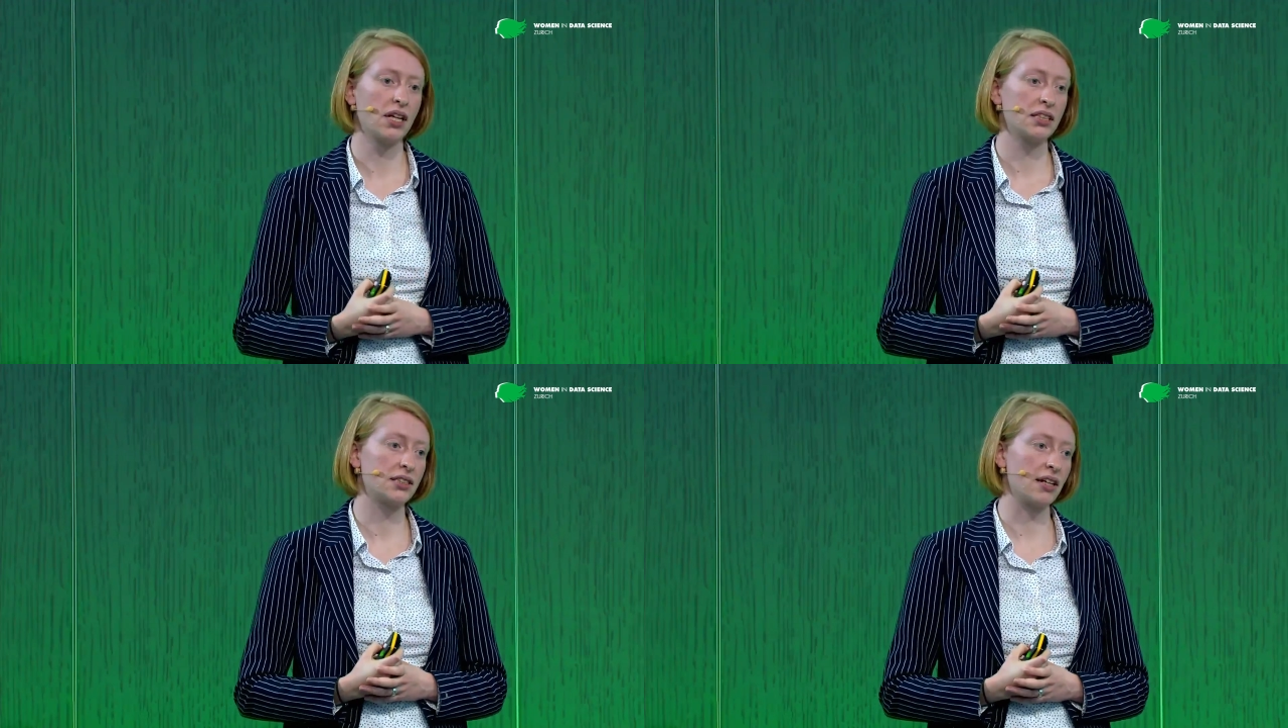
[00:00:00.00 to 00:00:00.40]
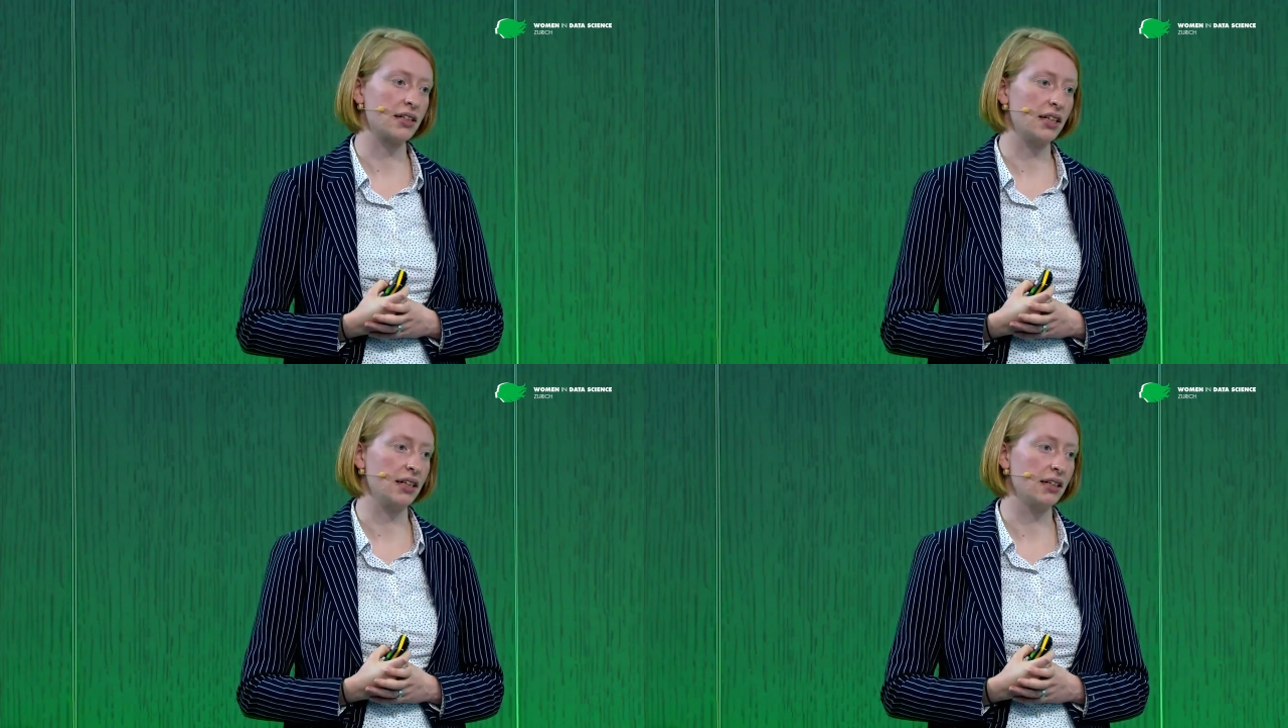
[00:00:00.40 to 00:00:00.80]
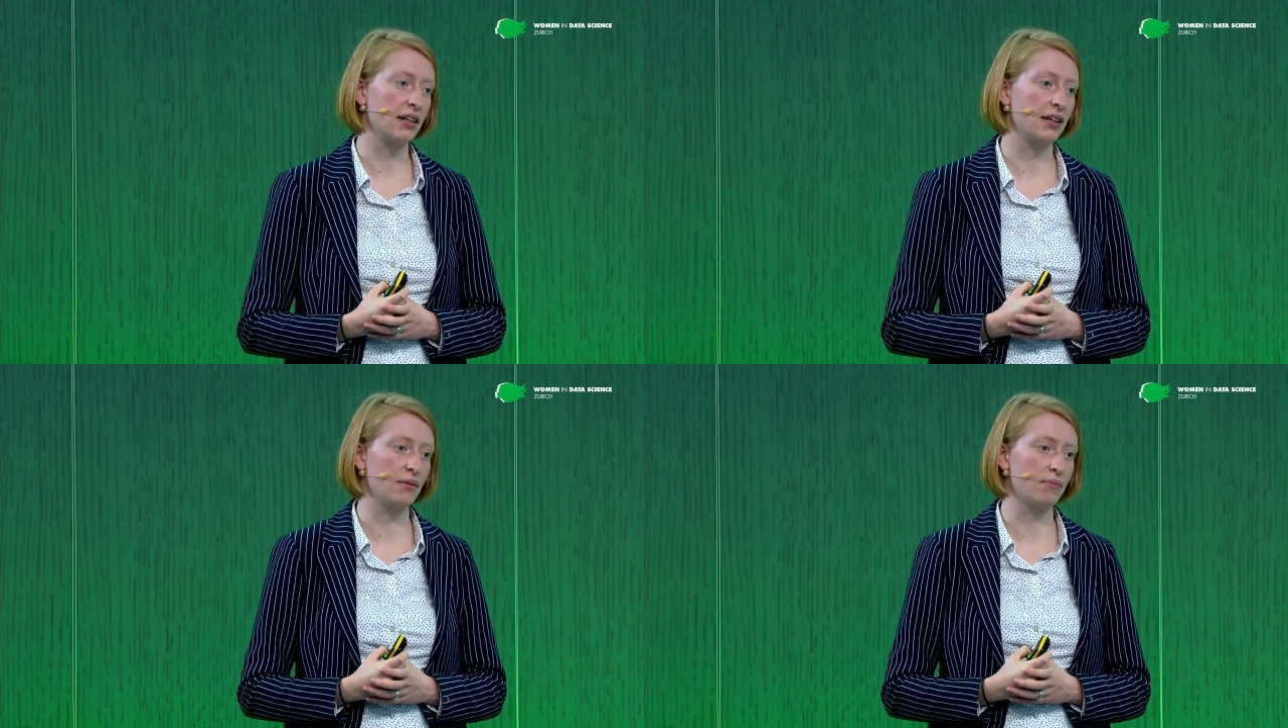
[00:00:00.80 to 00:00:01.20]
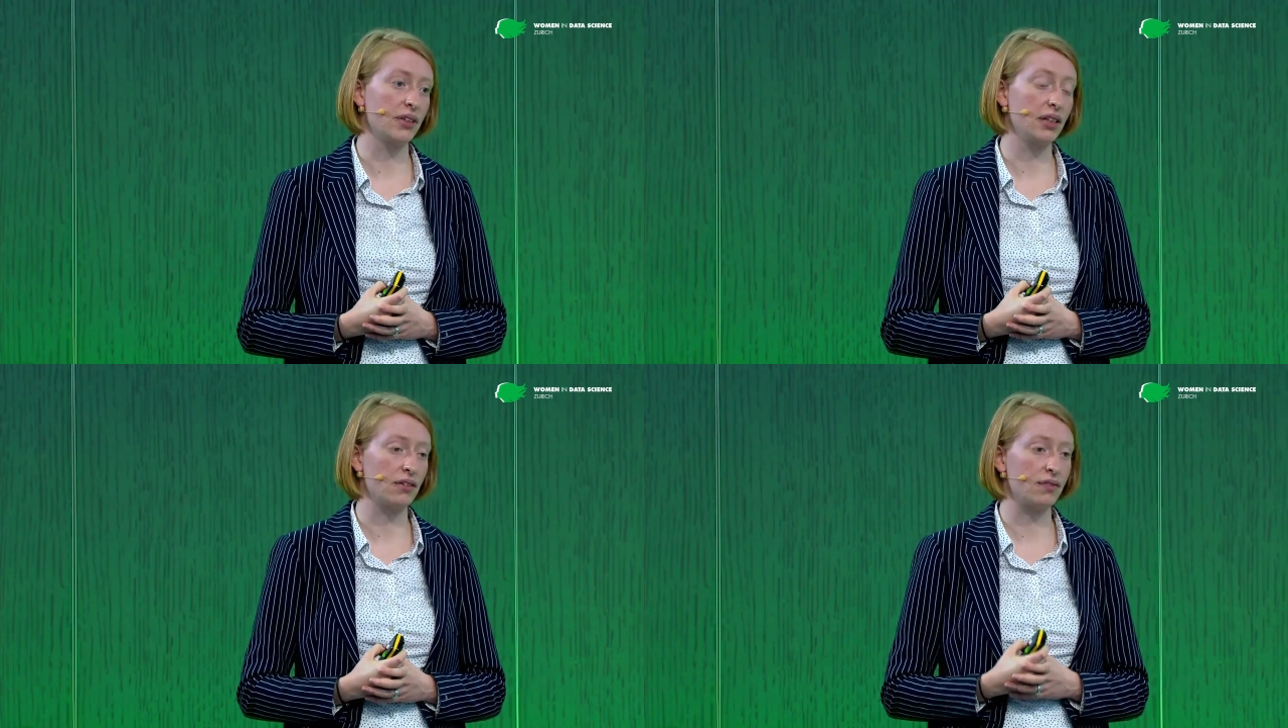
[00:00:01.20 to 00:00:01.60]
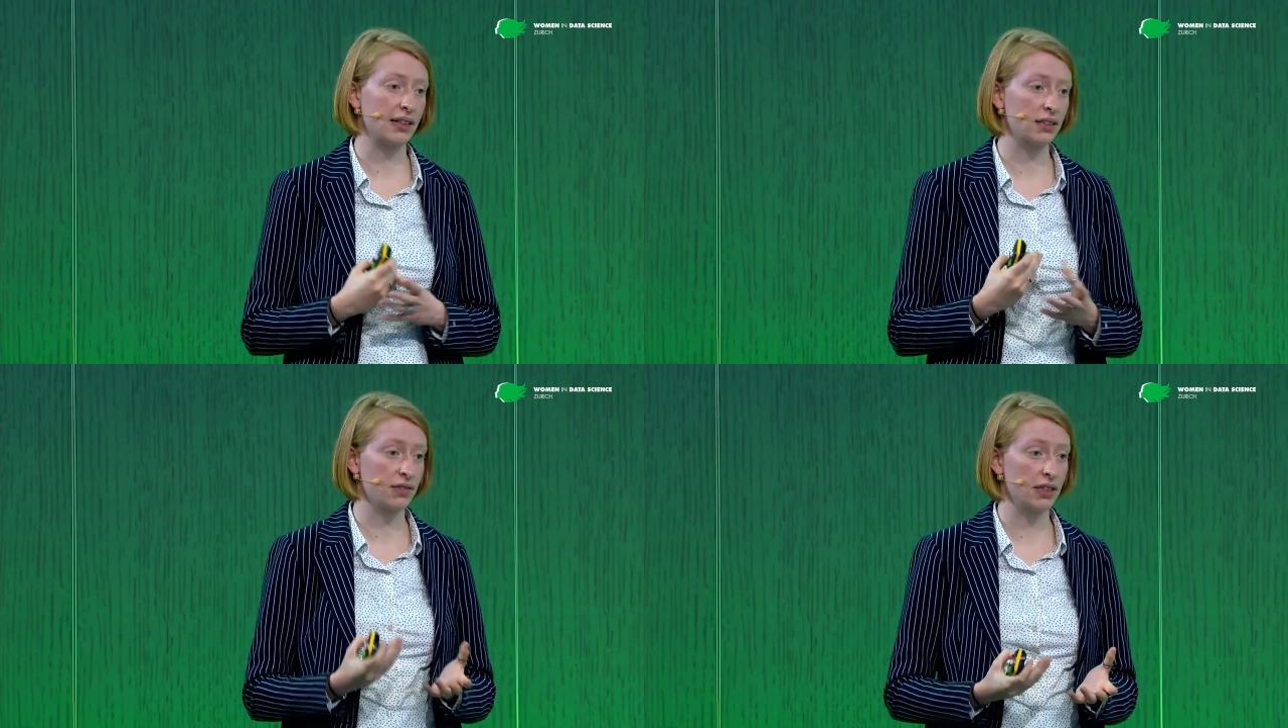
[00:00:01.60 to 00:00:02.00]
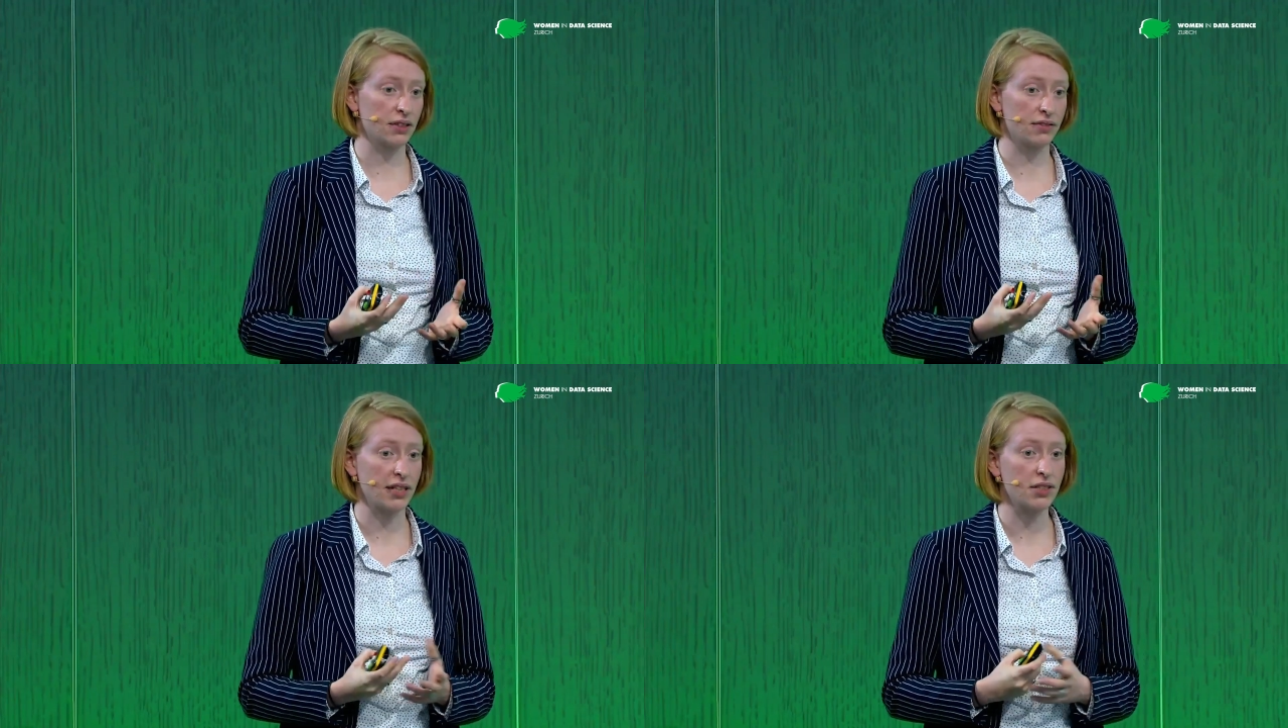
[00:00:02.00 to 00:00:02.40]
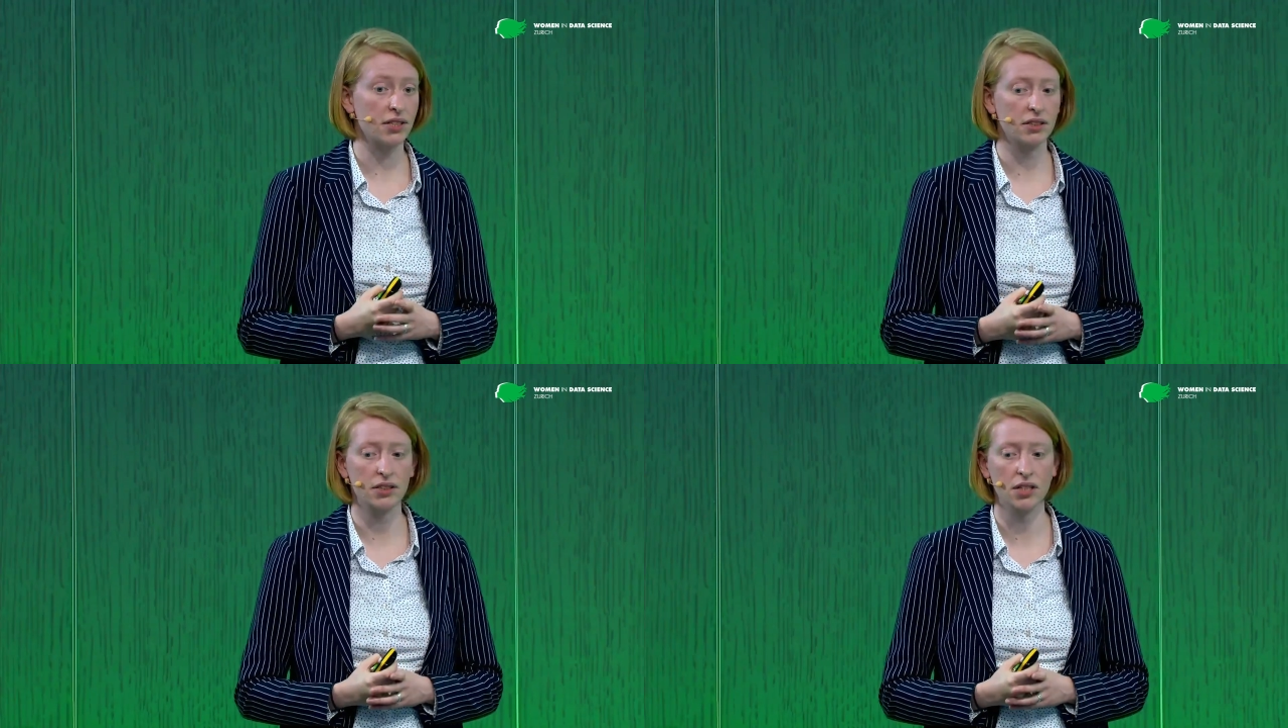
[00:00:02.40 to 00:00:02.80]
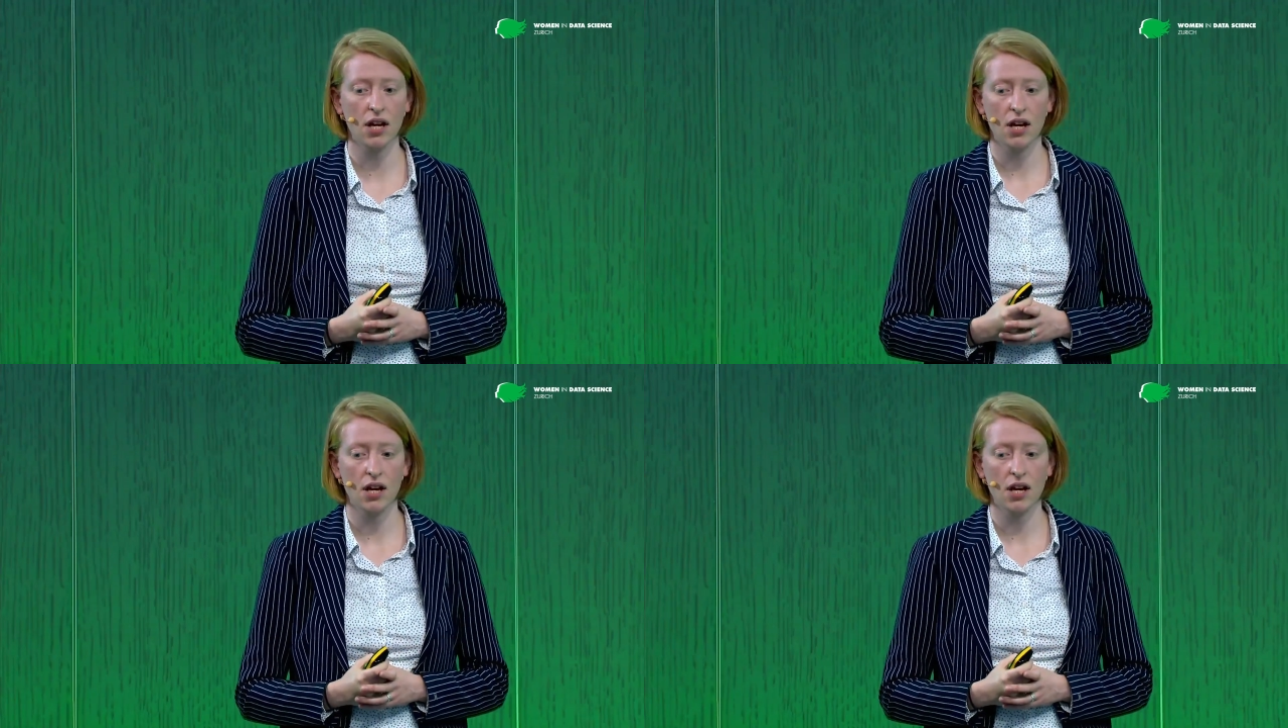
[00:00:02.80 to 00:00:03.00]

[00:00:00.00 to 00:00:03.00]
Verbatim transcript: study um, the effect of interventions